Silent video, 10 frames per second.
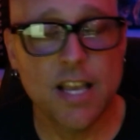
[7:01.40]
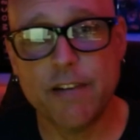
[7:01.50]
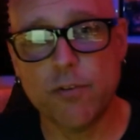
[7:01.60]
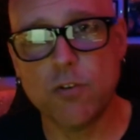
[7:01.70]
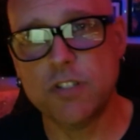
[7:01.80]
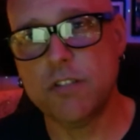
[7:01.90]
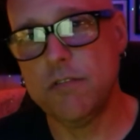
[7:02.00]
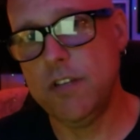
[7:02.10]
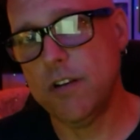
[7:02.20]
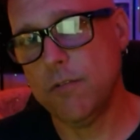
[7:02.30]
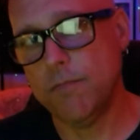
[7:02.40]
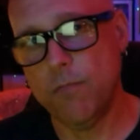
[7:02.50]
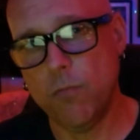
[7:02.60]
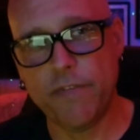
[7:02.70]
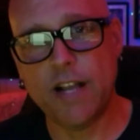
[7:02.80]
of course, you know,
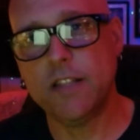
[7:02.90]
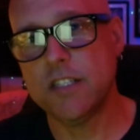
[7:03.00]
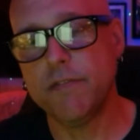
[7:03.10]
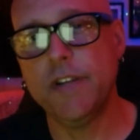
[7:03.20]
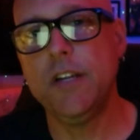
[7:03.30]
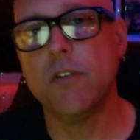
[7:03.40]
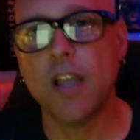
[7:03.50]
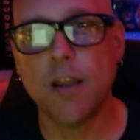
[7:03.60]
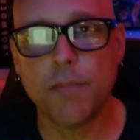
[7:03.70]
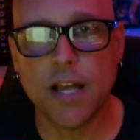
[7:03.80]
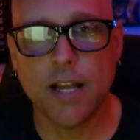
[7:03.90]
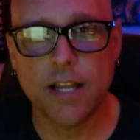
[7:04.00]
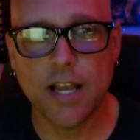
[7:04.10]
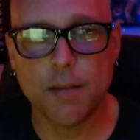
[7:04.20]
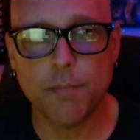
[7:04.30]
we've had this video game that
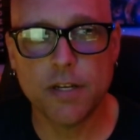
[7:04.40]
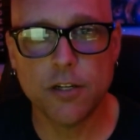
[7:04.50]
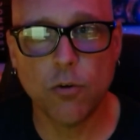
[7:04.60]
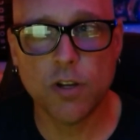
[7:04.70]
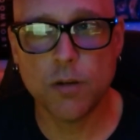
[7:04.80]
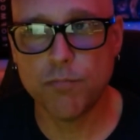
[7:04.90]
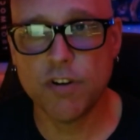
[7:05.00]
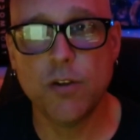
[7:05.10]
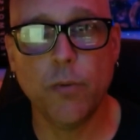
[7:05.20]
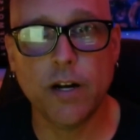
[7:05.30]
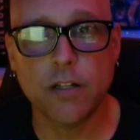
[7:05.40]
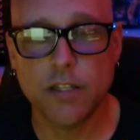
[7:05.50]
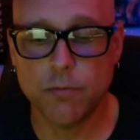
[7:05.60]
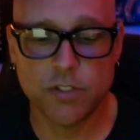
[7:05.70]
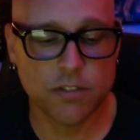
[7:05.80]
had been going pretty well.
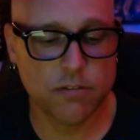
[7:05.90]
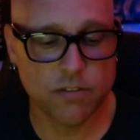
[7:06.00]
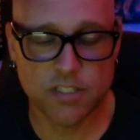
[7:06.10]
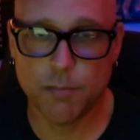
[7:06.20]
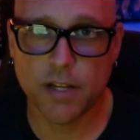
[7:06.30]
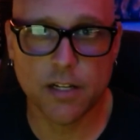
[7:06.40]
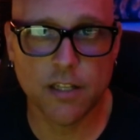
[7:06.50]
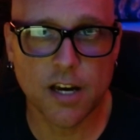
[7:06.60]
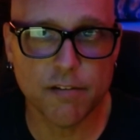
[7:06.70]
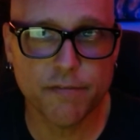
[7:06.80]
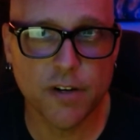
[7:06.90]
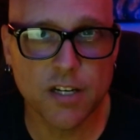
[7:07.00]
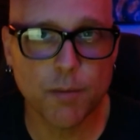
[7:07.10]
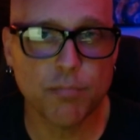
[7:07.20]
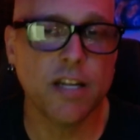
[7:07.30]
It was seemed like a lot of fun.
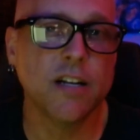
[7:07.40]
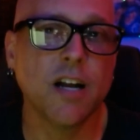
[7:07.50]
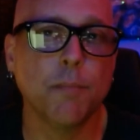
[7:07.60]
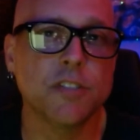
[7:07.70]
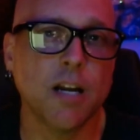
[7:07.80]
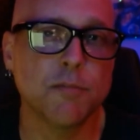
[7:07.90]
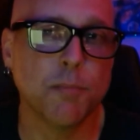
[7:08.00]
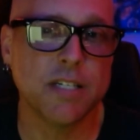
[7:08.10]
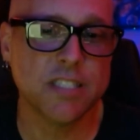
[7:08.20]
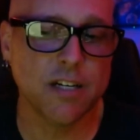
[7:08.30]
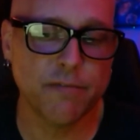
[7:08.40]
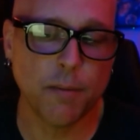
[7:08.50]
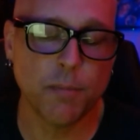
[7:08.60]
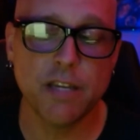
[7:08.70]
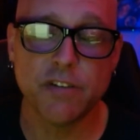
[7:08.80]
I played it a couple times myself. I
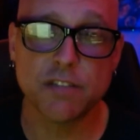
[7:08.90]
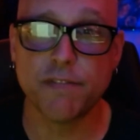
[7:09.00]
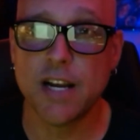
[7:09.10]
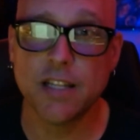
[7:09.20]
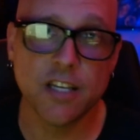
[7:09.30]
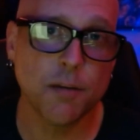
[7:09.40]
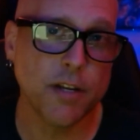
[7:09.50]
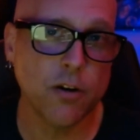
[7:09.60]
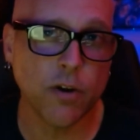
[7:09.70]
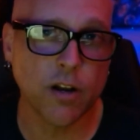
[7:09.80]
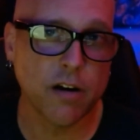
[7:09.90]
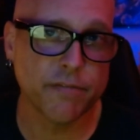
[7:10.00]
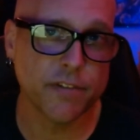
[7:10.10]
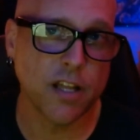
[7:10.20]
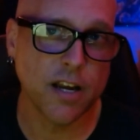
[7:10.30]
believe it's finally going to be going
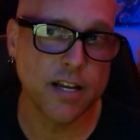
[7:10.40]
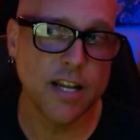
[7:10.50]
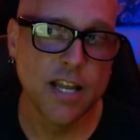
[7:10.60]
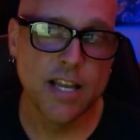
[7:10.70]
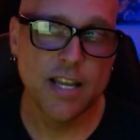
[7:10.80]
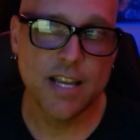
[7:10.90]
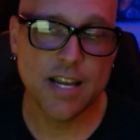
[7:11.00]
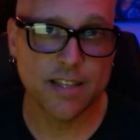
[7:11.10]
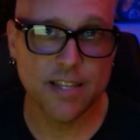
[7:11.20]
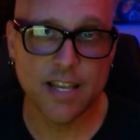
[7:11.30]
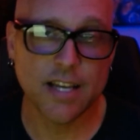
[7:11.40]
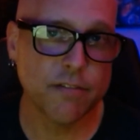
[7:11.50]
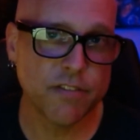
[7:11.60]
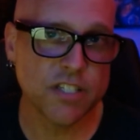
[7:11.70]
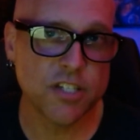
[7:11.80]
offline at the end
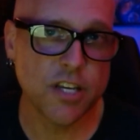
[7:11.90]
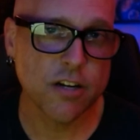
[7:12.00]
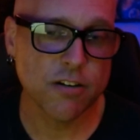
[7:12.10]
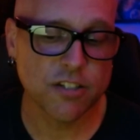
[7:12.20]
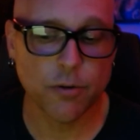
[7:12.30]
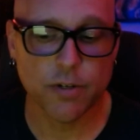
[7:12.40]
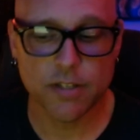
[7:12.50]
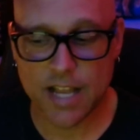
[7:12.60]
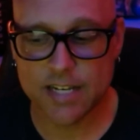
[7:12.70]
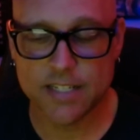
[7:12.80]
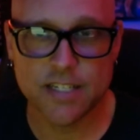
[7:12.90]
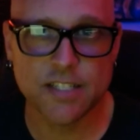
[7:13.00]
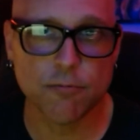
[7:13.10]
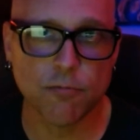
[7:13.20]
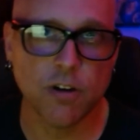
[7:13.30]
of this year. So it had a
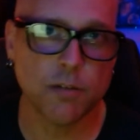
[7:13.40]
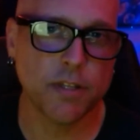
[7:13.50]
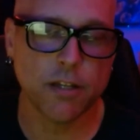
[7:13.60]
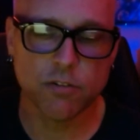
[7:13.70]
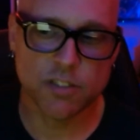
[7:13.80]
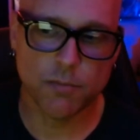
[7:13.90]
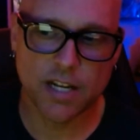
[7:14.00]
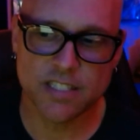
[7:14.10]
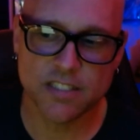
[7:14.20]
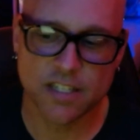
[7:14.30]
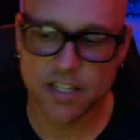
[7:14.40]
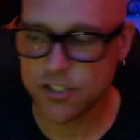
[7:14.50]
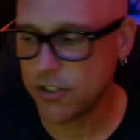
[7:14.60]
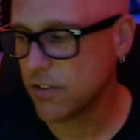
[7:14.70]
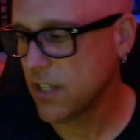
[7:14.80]
decent run, but there were some licensing issues.